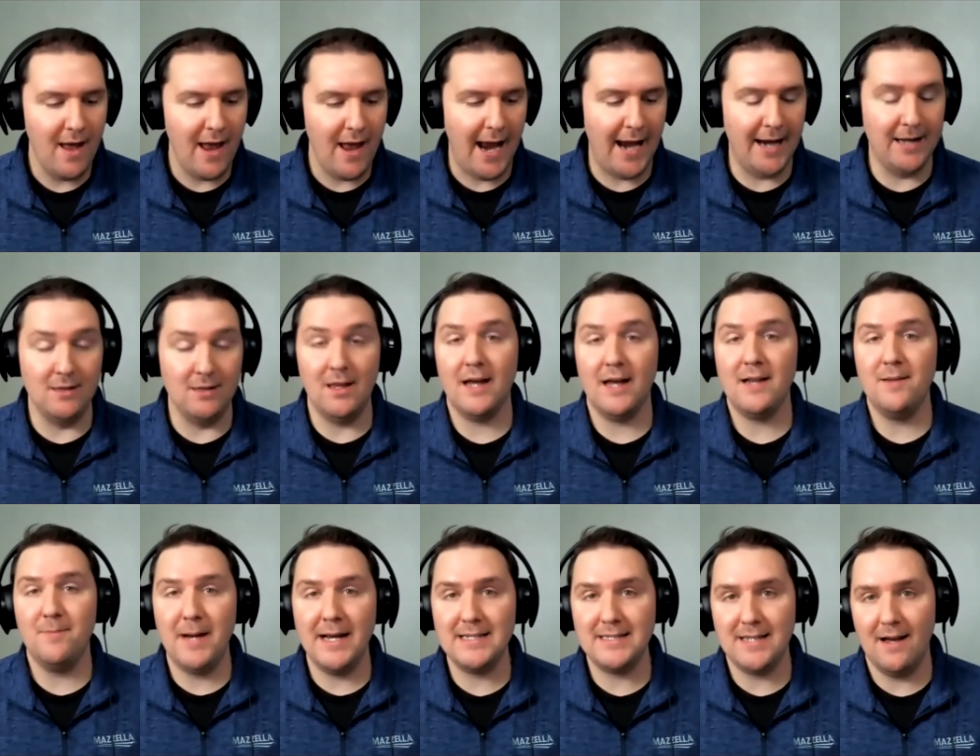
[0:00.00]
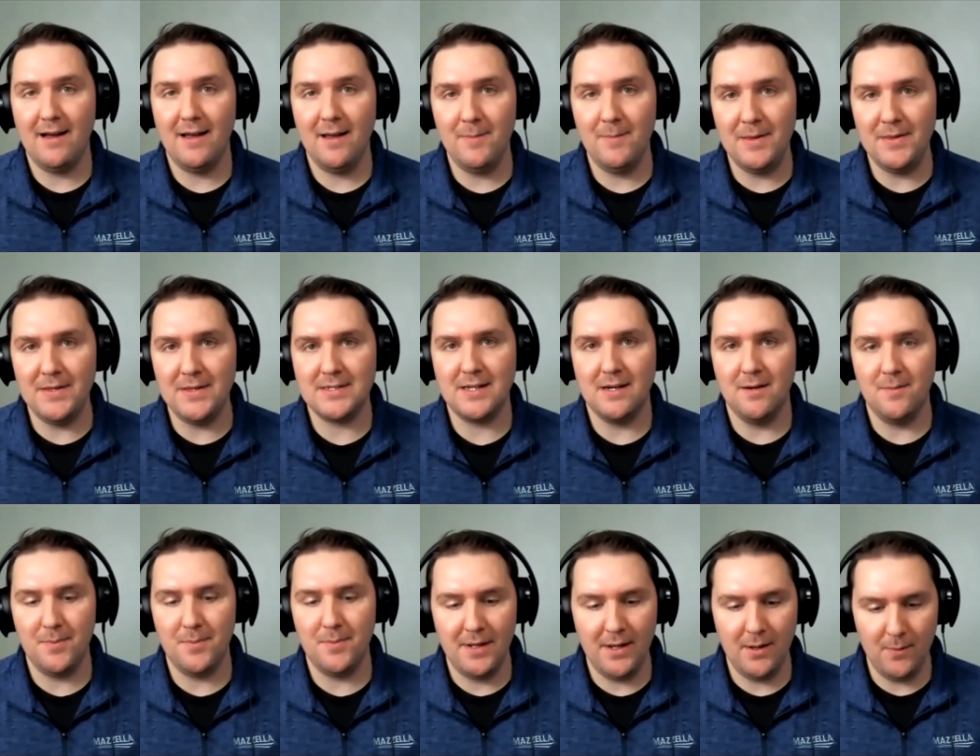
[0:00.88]
and a lot of my time in this
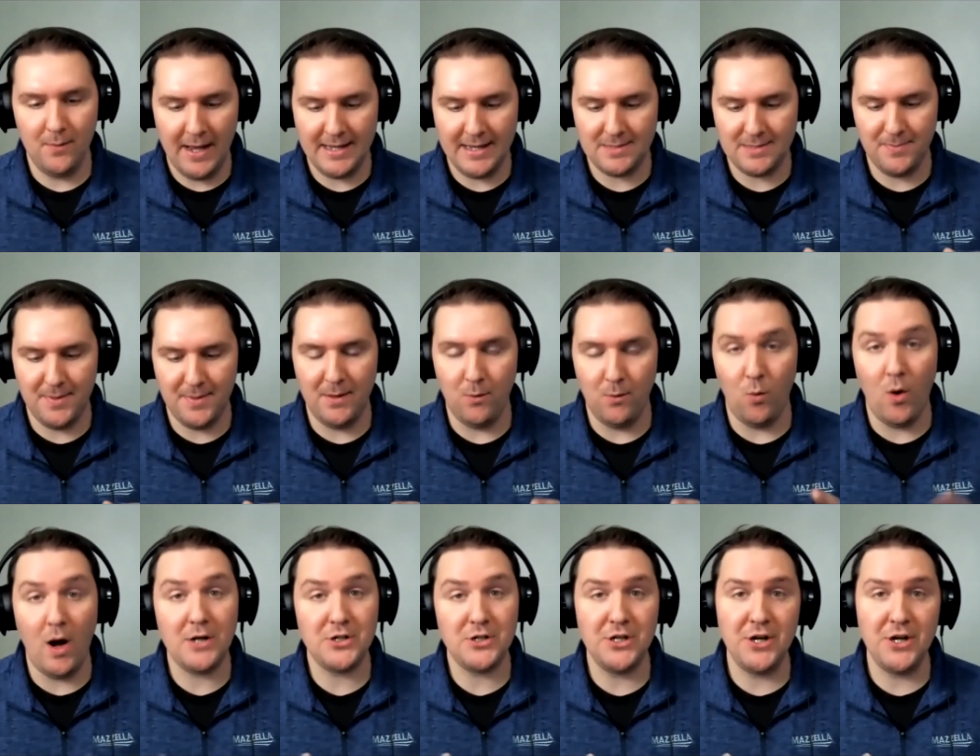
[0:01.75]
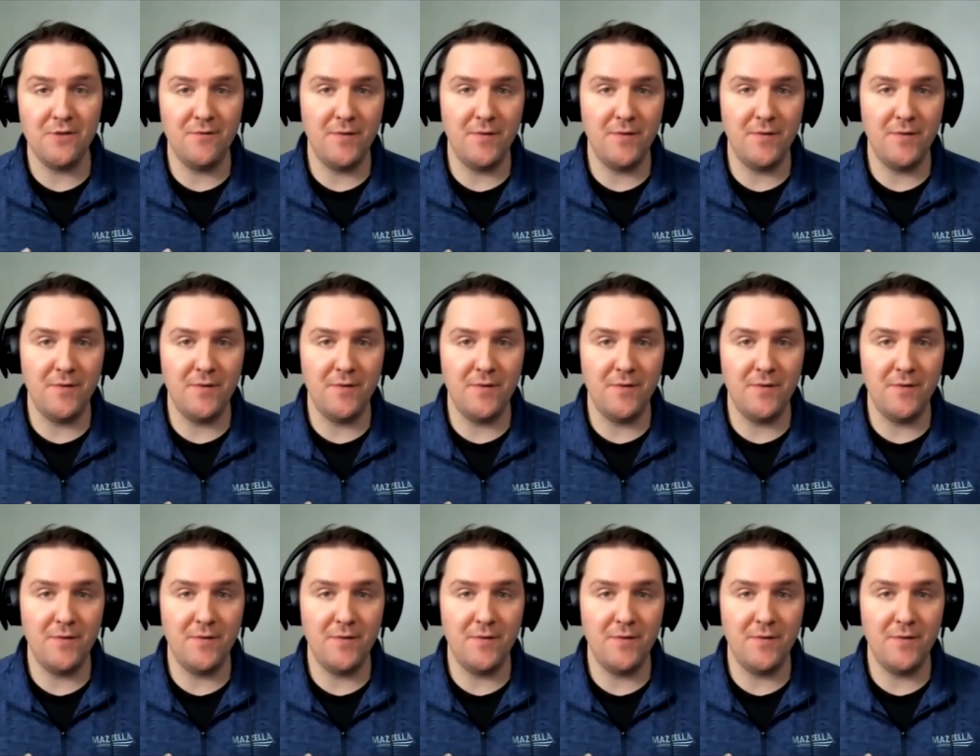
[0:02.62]
company has spent watching your